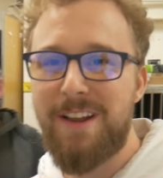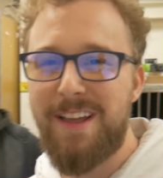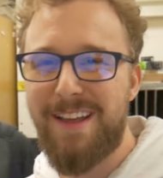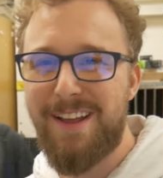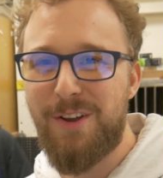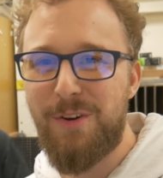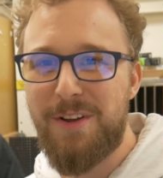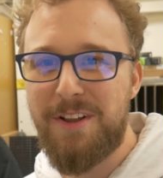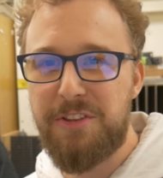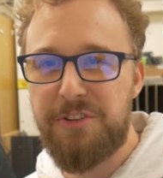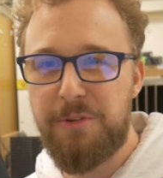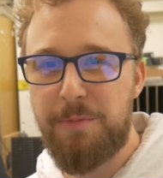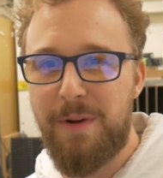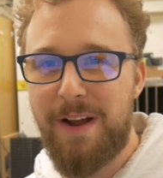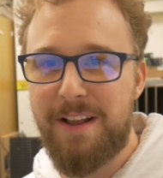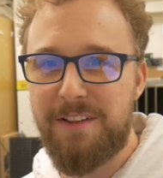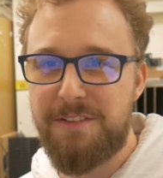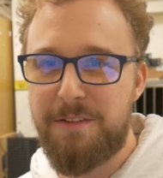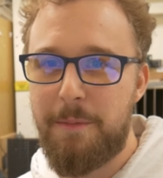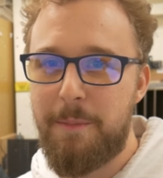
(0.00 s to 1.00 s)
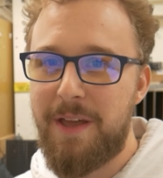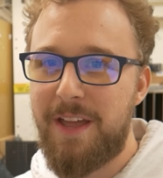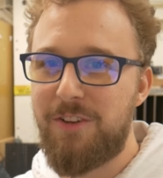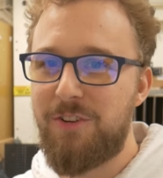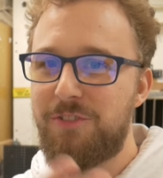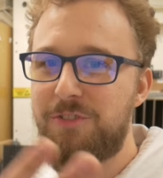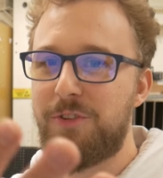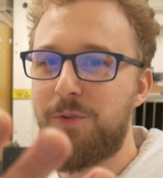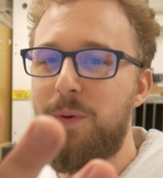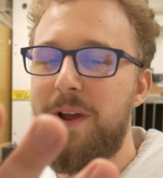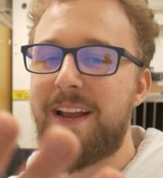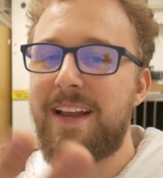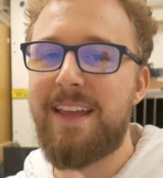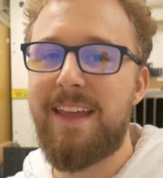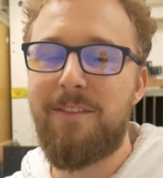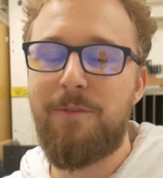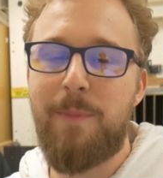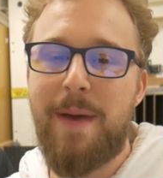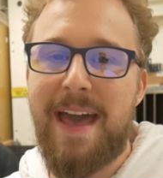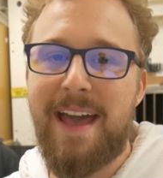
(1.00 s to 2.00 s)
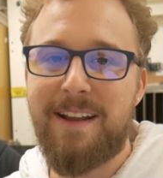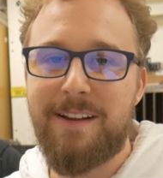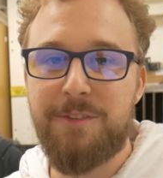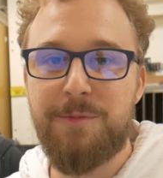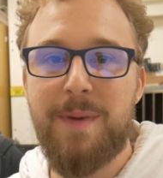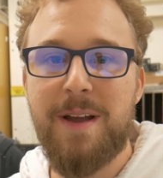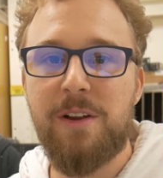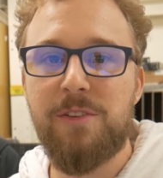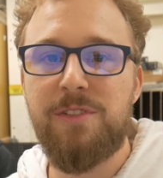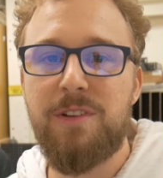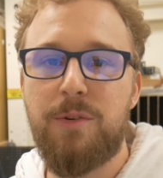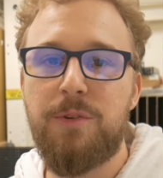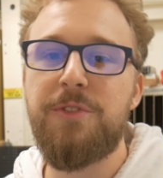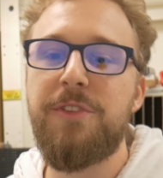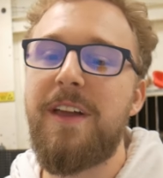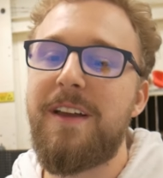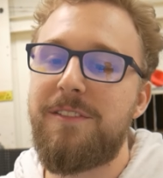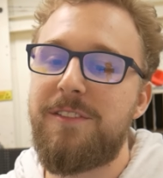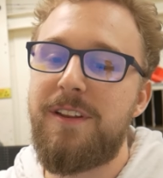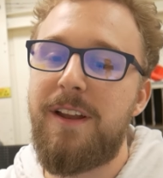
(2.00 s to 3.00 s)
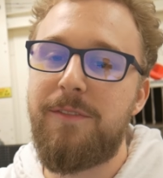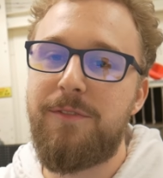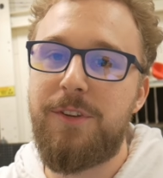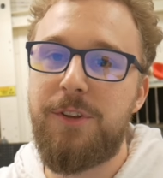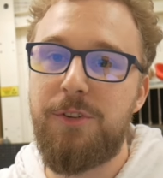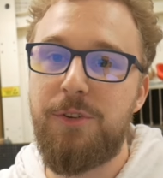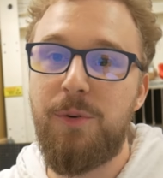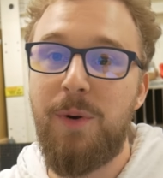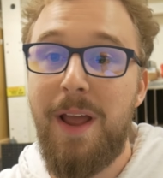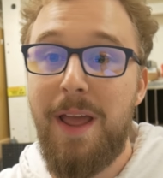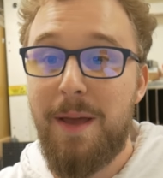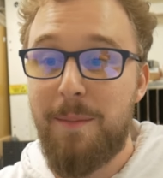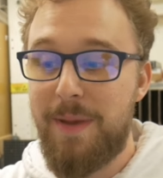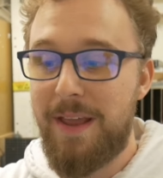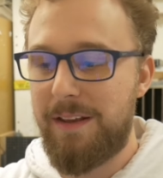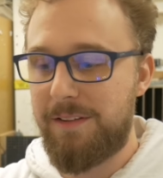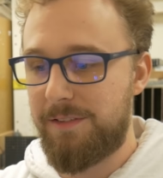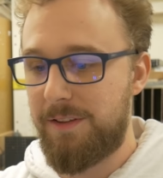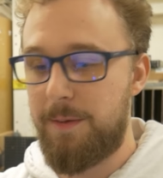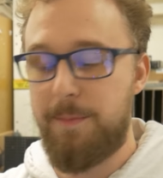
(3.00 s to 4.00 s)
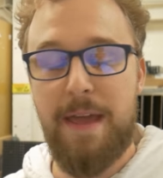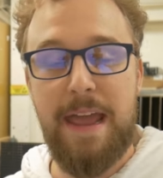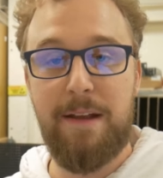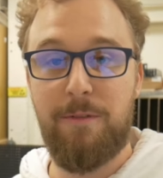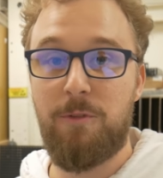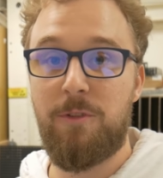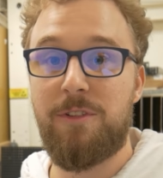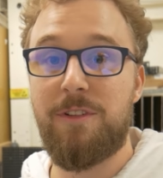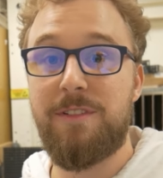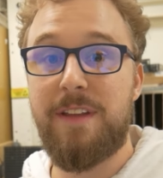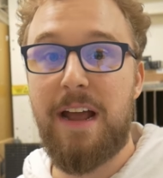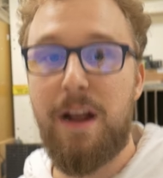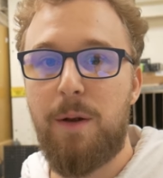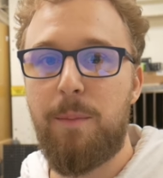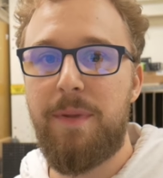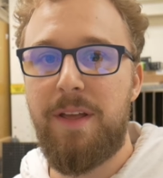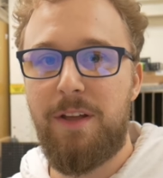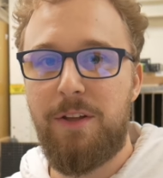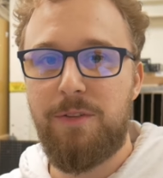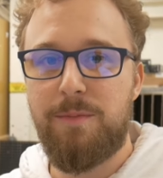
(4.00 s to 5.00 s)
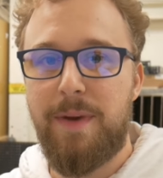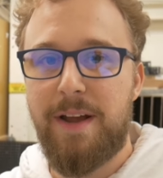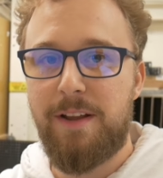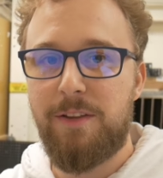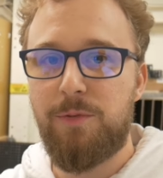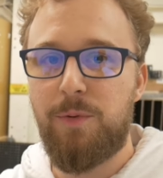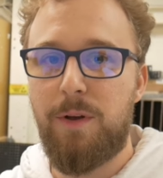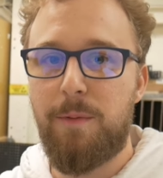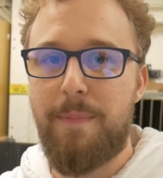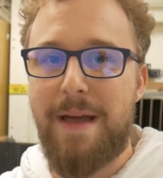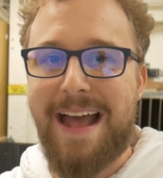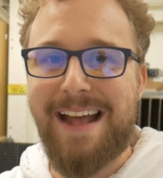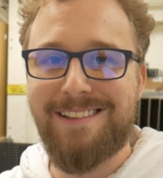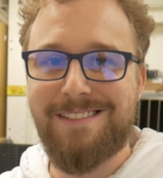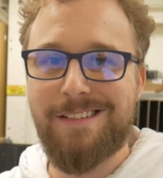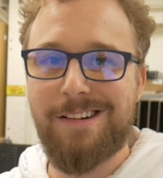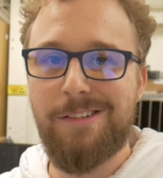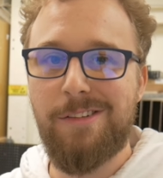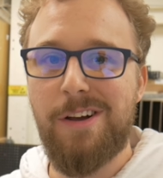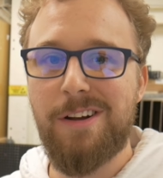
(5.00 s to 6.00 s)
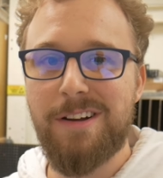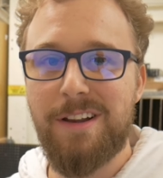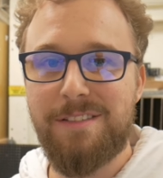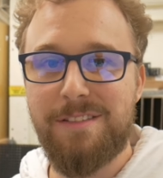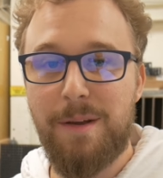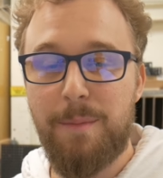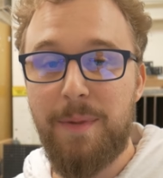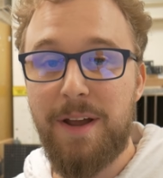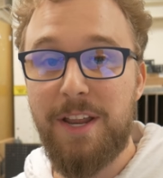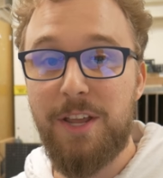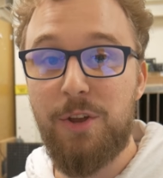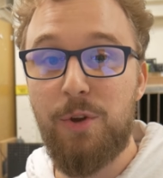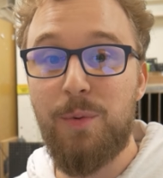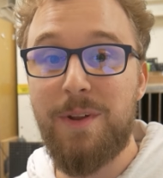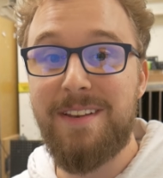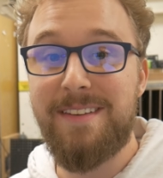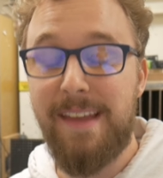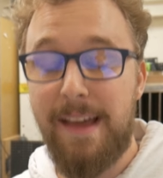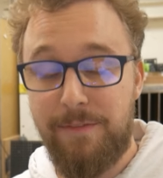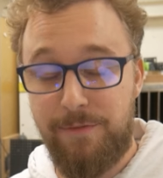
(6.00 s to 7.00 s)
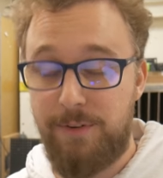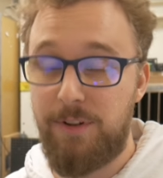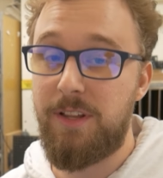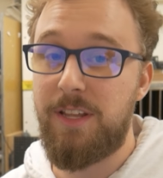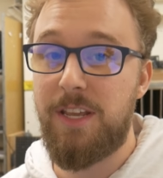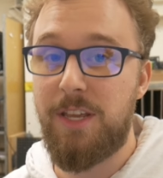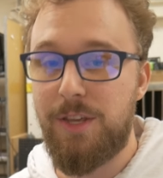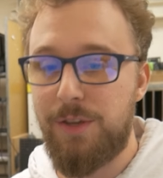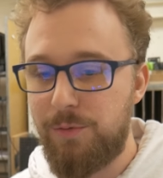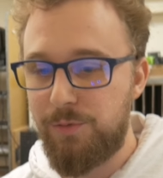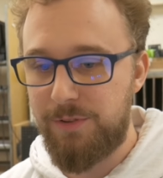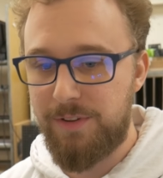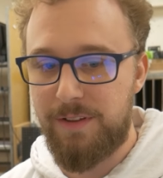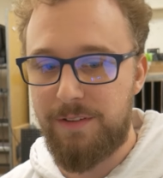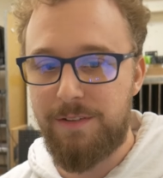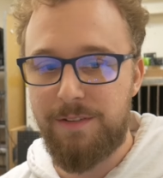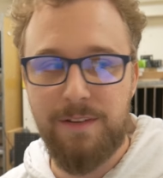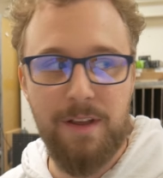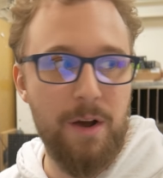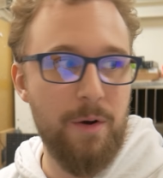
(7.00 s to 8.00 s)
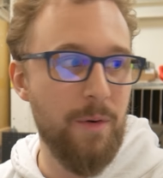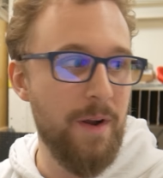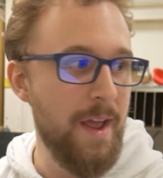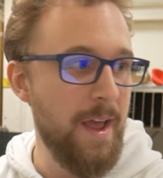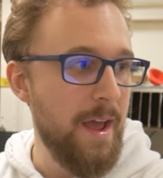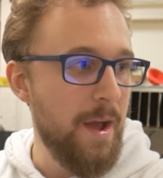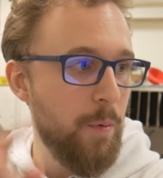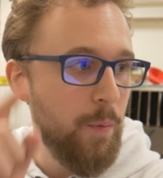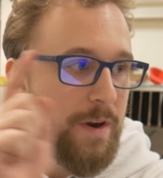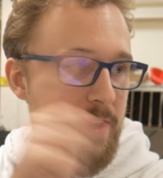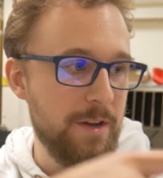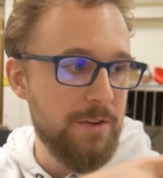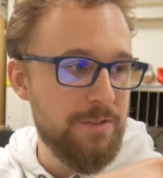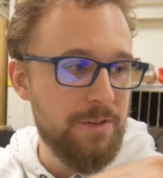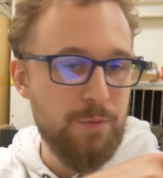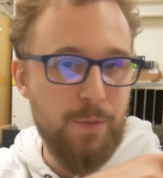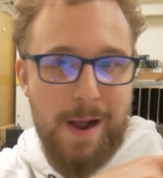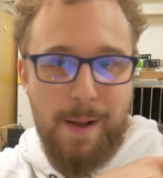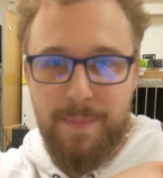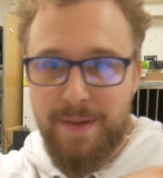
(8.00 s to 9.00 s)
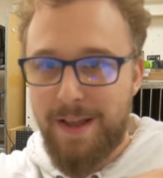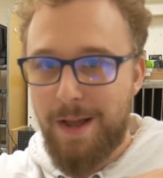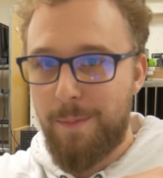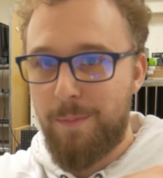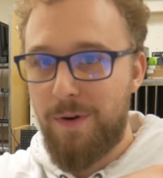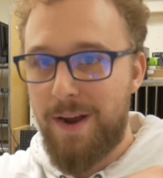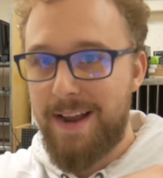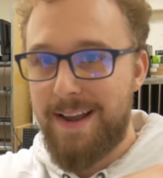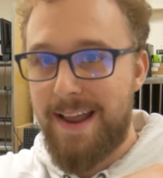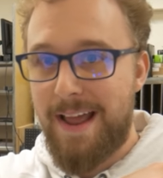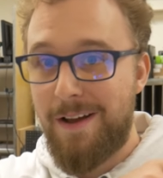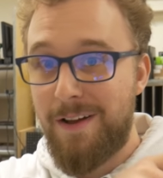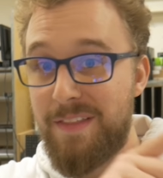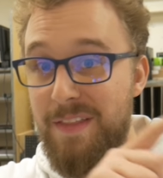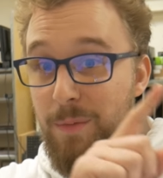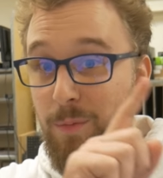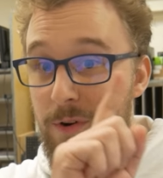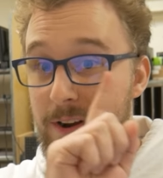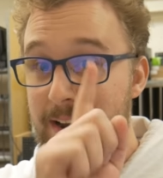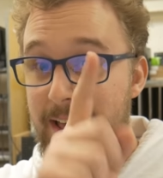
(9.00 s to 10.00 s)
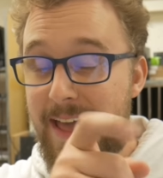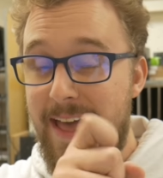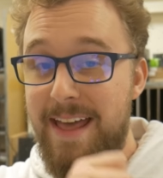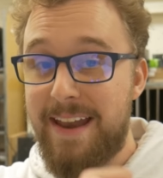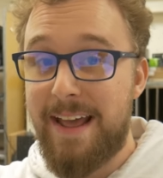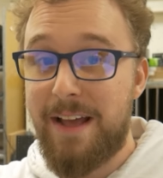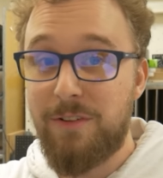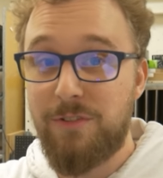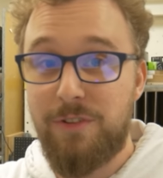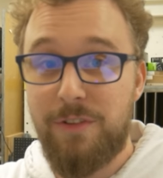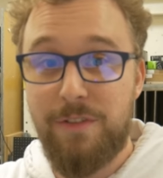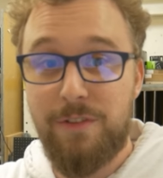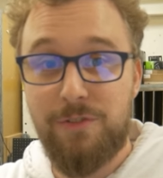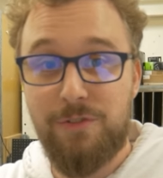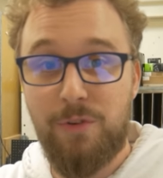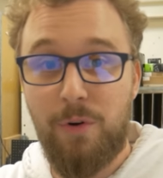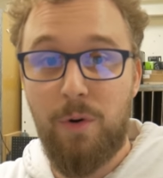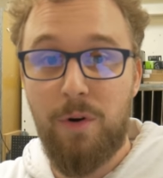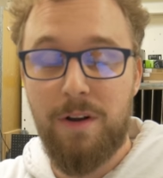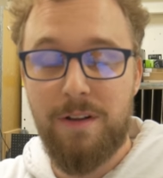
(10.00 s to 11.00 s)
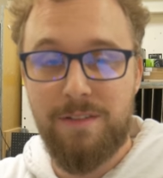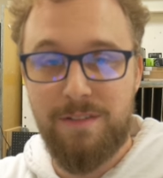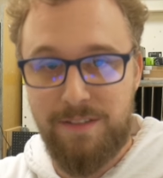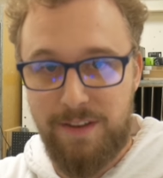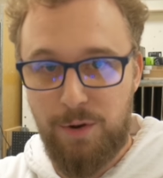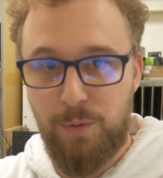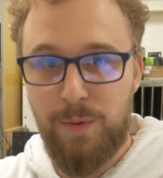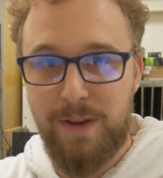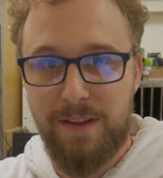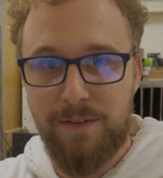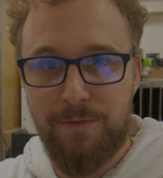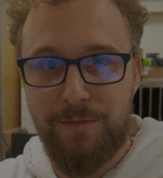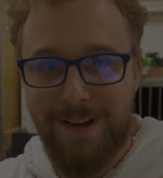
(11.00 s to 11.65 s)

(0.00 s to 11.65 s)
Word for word: going to go ahead and surprise somebody. Just a way to give back, because Micro Center is nice enough to basically pay for this entire build. Might as well pass it along to somebody who would definitely use it. So Windows is wrapping up right now, and then we're going to head out into the store and see what we can